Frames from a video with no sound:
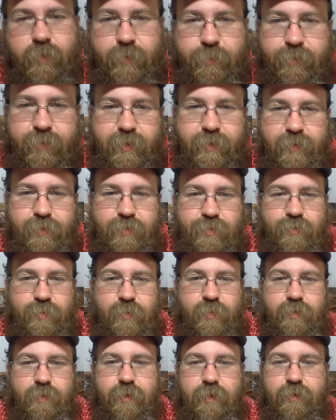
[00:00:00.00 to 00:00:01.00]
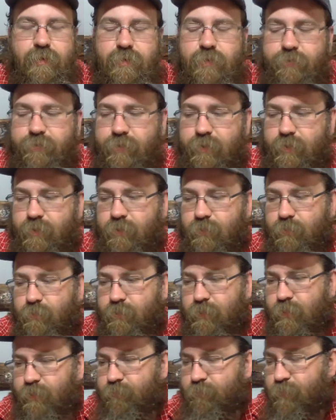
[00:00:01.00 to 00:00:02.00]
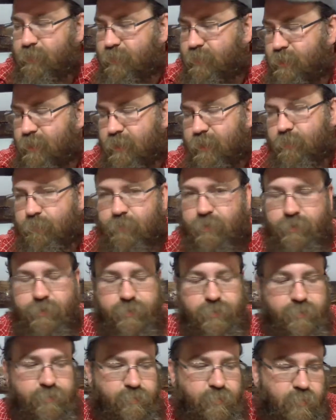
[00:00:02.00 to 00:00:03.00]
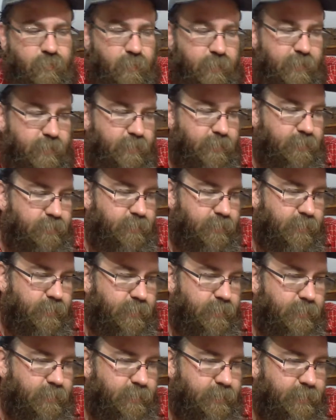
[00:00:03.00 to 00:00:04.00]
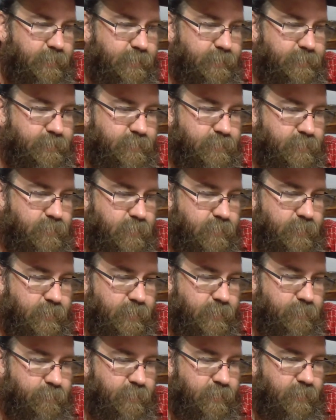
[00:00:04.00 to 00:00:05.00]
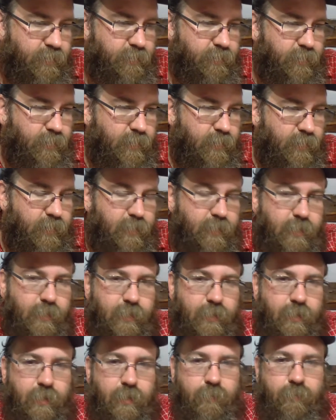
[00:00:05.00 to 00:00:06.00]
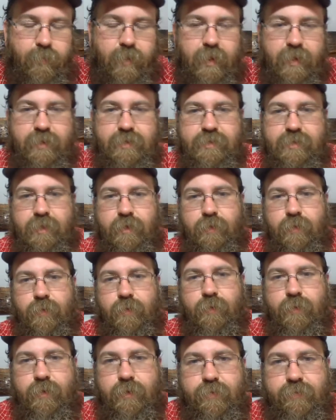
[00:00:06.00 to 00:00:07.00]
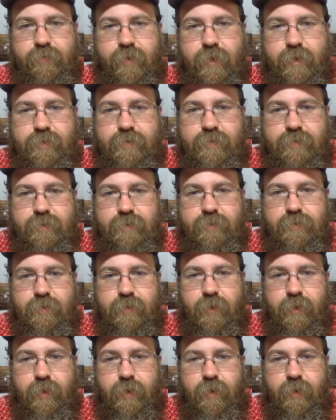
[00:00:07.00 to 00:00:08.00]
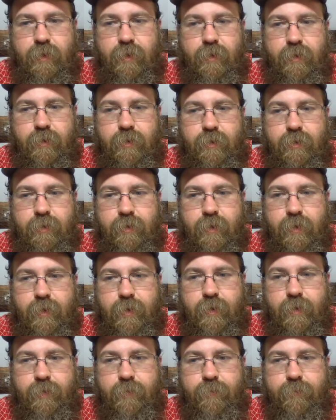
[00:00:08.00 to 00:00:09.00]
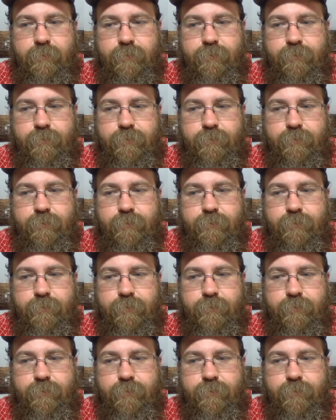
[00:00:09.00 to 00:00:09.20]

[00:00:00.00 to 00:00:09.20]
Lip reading: up here and throw together a video that I've been thinking about doing for a while, and that is talking about magazine loading devices. And I've